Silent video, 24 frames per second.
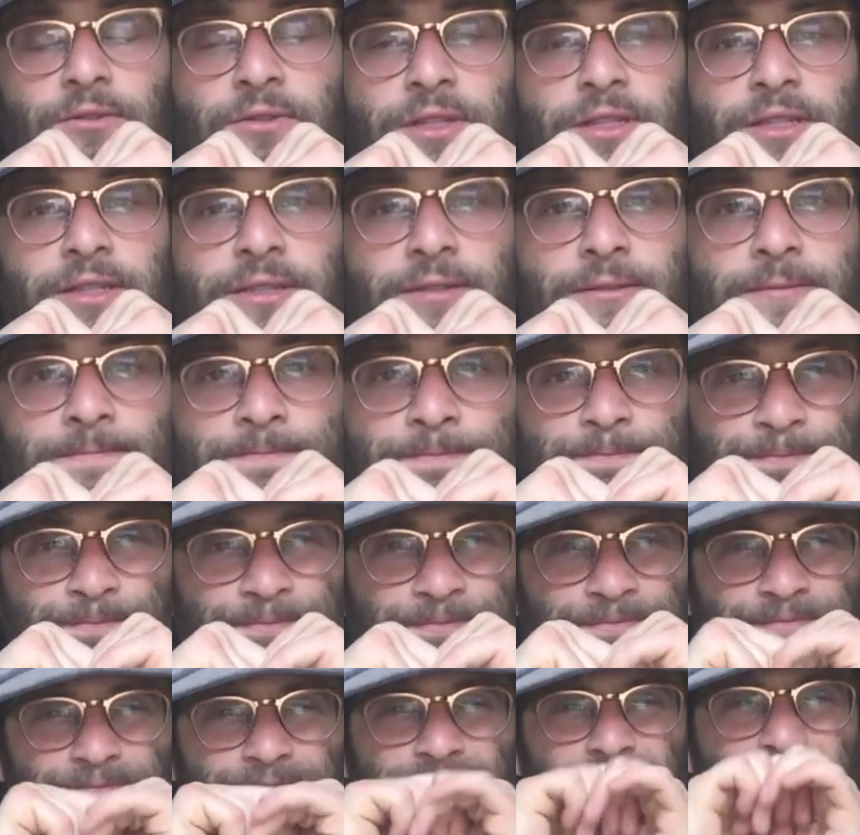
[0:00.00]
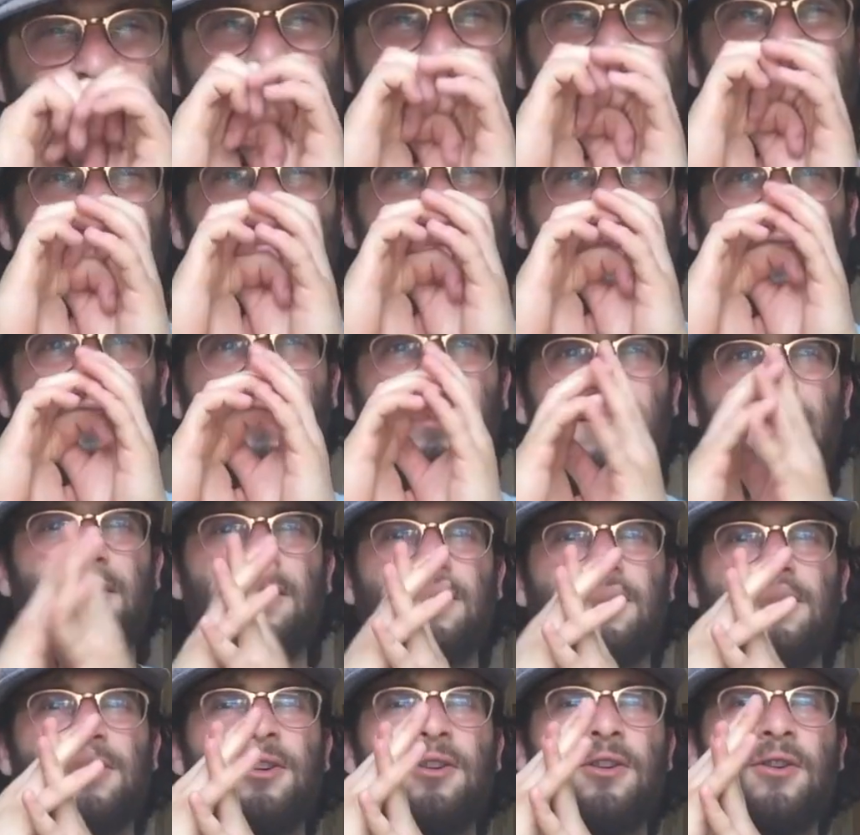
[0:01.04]
Through Steel.
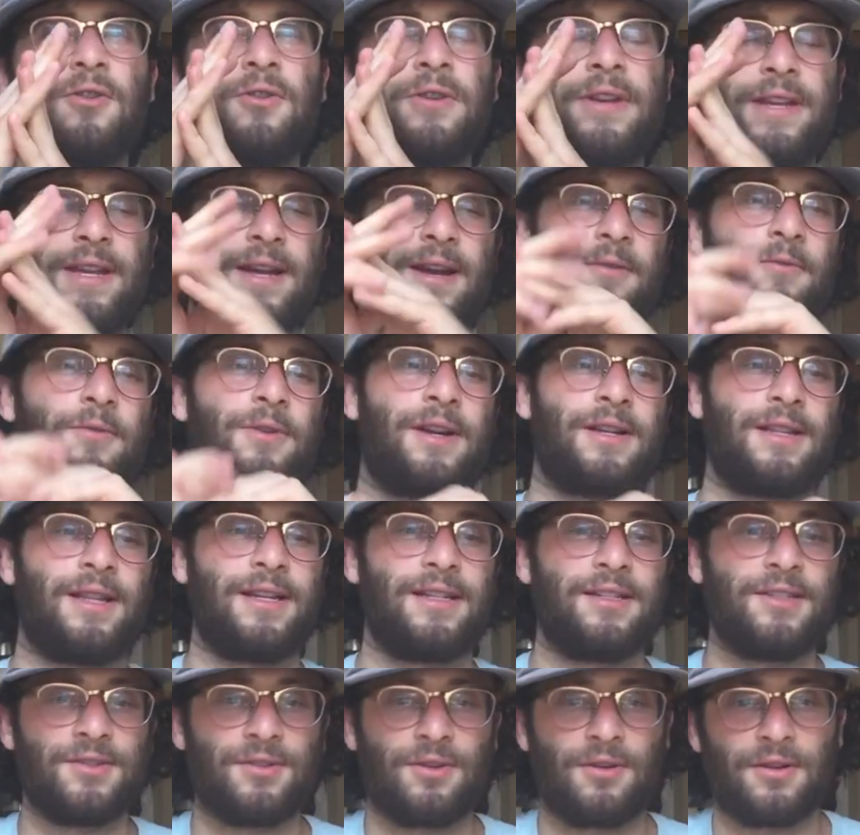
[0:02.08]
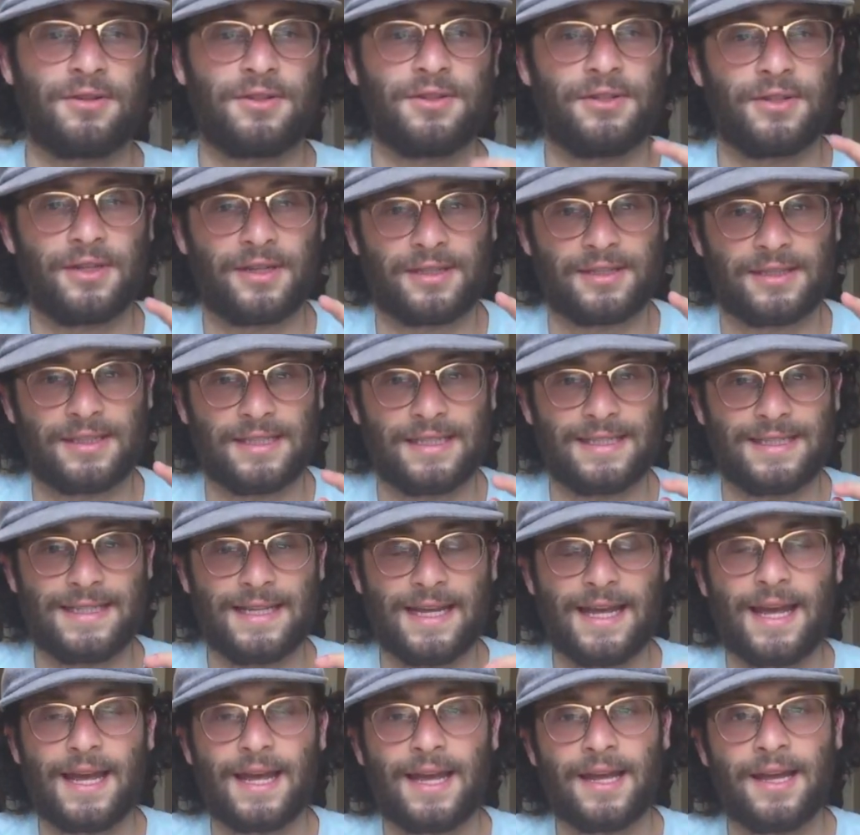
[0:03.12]
So yeah, what I'd like to talk to you guys
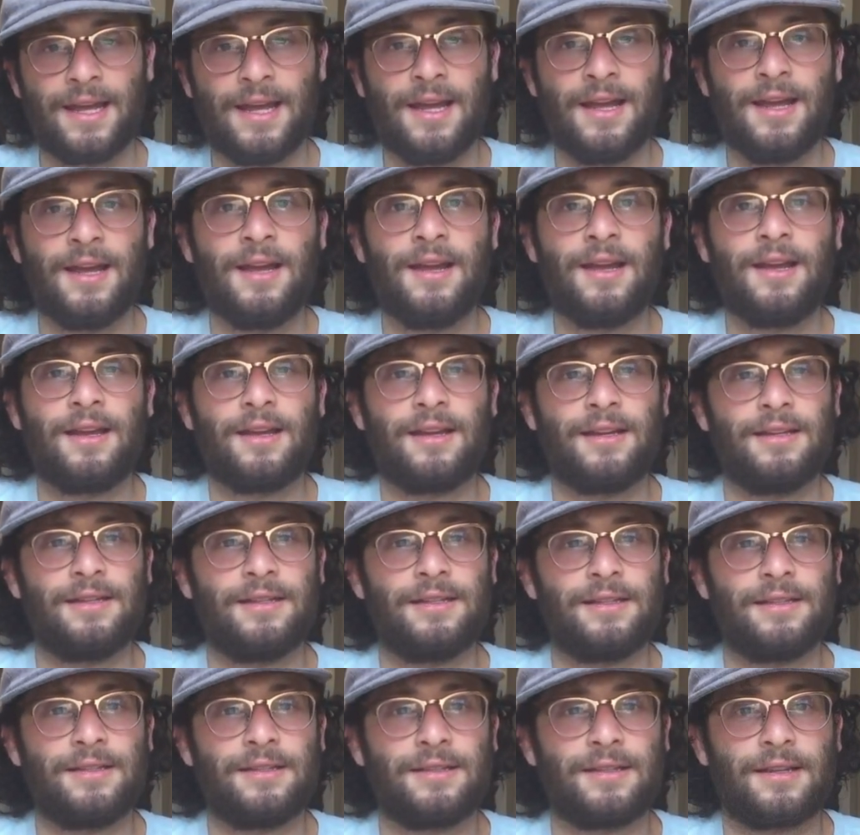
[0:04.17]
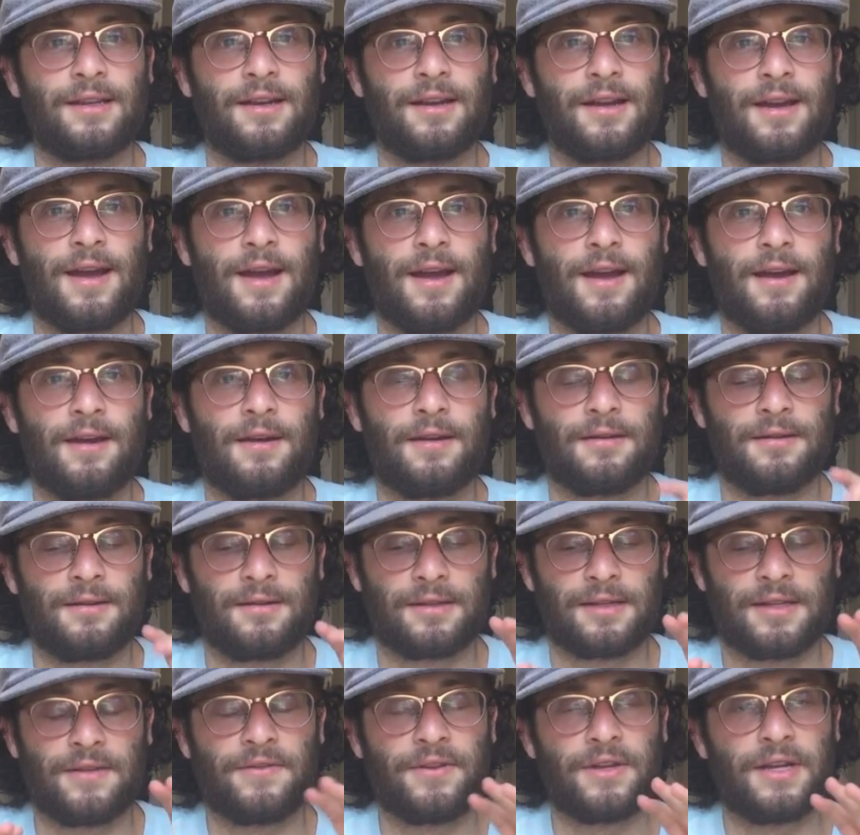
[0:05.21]
today is
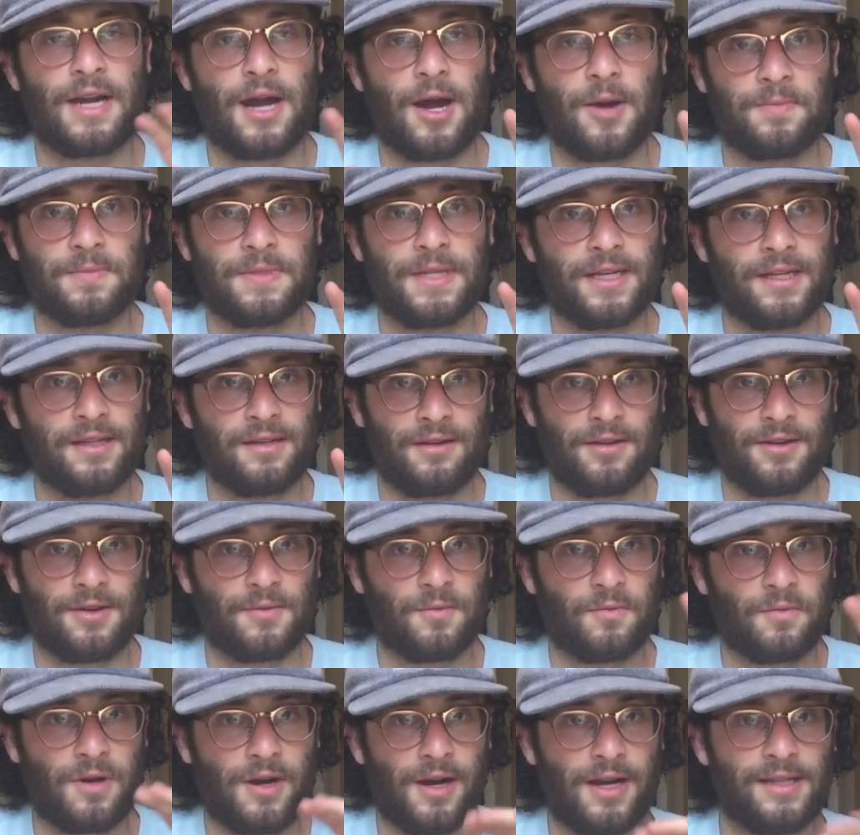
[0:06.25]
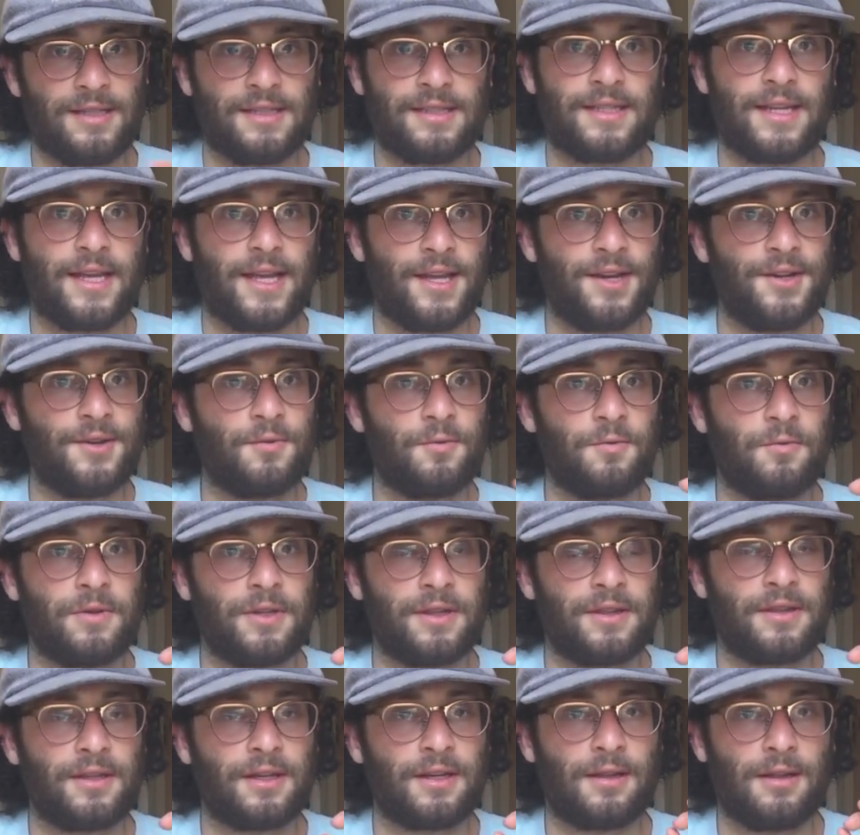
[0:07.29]
give you an update on where I stand
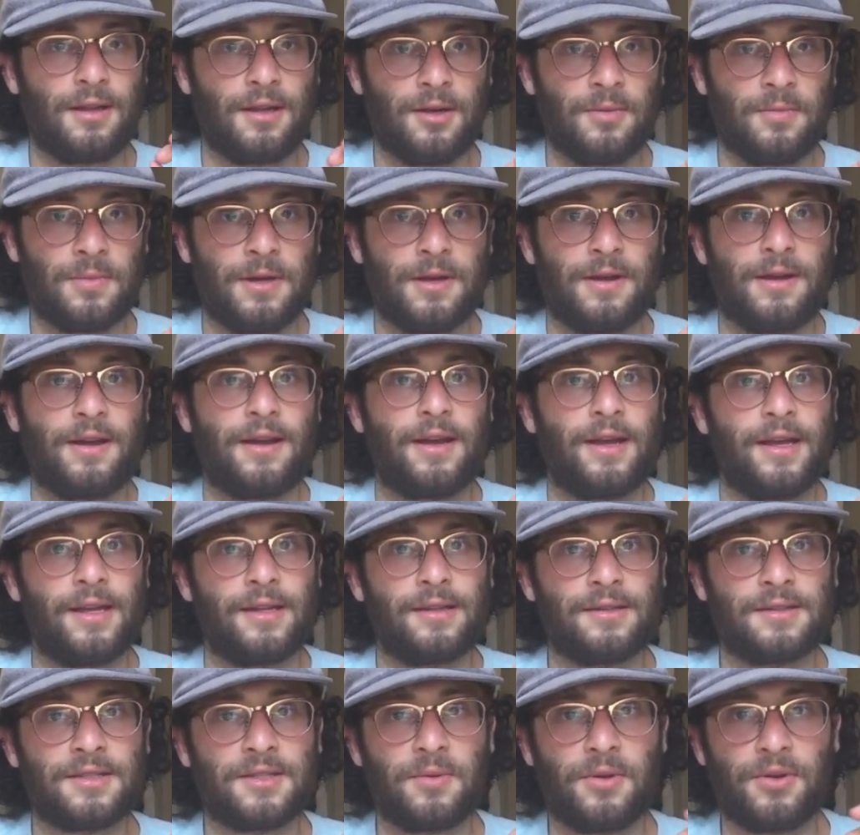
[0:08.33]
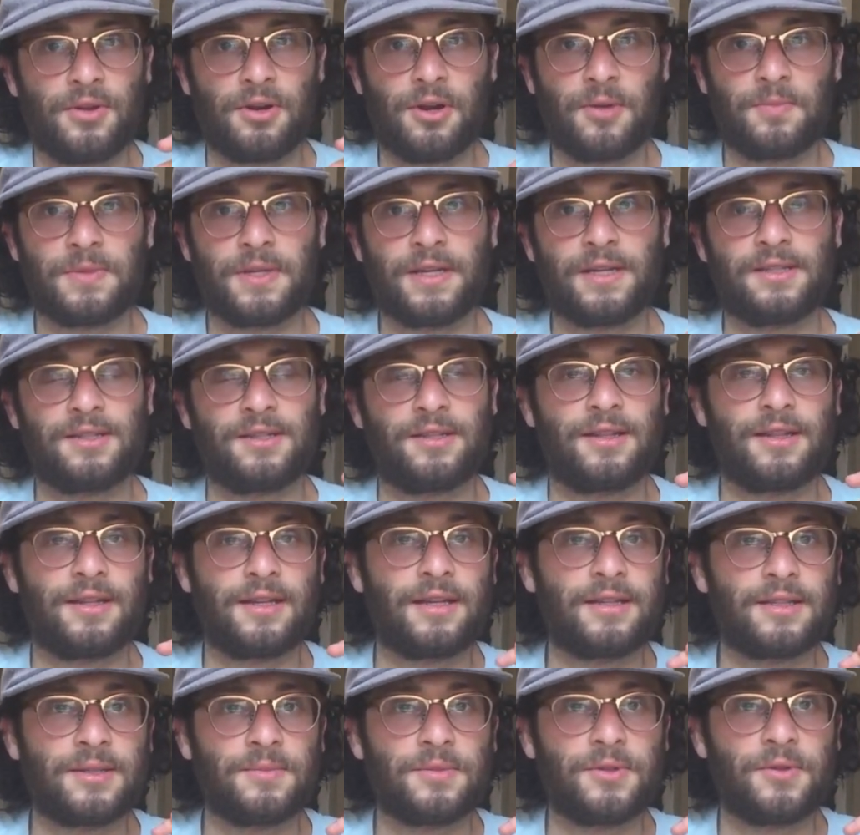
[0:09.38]
with the club and some other updates on
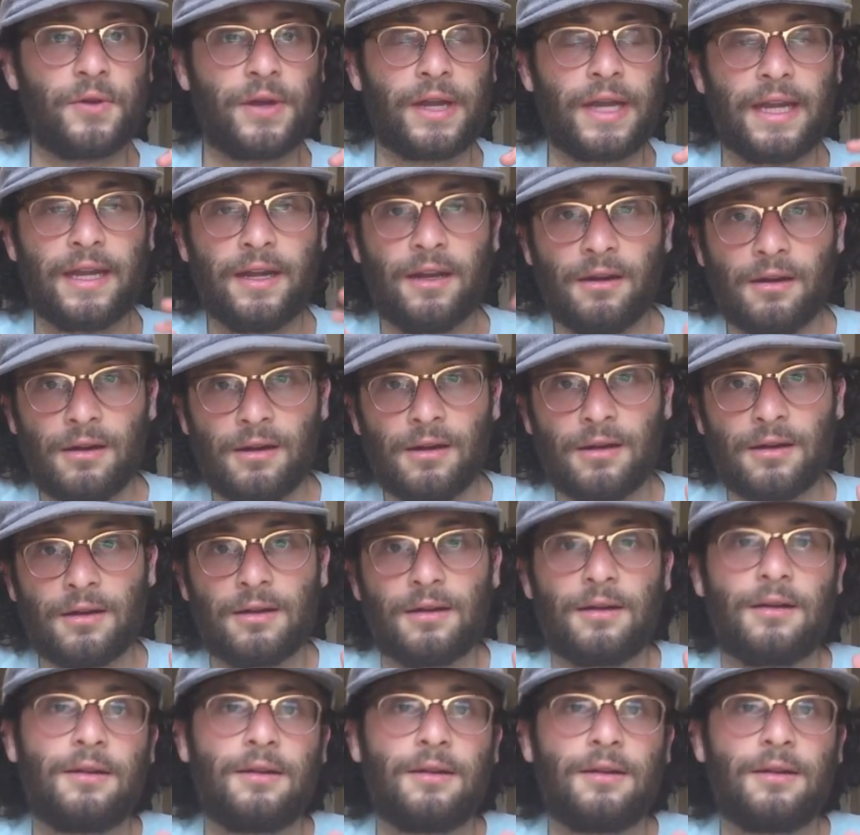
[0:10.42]
things I'm doing here.